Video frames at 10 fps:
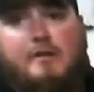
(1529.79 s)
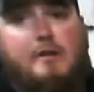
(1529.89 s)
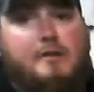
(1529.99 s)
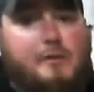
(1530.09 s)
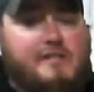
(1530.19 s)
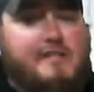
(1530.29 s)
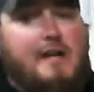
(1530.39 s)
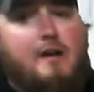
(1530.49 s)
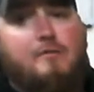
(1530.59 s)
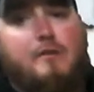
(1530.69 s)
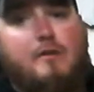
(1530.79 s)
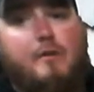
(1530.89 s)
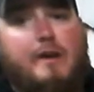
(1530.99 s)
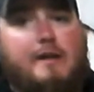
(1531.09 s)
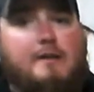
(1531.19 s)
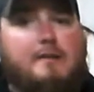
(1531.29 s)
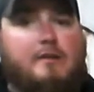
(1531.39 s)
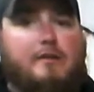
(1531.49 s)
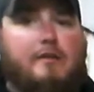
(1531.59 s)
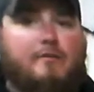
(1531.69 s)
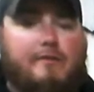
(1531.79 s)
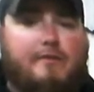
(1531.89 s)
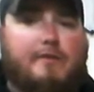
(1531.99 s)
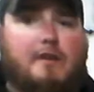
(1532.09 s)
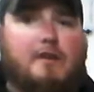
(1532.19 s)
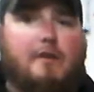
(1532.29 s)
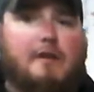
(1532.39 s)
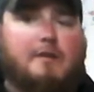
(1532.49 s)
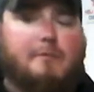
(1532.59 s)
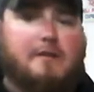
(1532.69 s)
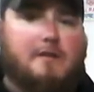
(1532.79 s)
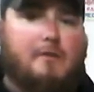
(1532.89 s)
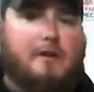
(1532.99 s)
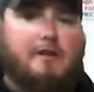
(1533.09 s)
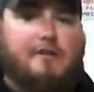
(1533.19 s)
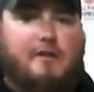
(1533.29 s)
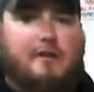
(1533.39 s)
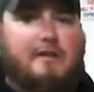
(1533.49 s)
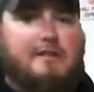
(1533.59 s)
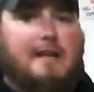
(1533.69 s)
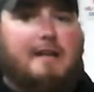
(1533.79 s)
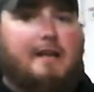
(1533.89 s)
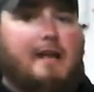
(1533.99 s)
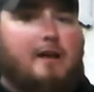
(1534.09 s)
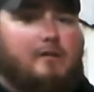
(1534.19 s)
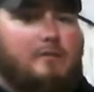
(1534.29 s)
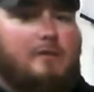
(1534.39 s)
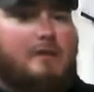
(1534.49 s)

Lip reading: so I switched out real quick to the 350QX because I wanted to show you exactly how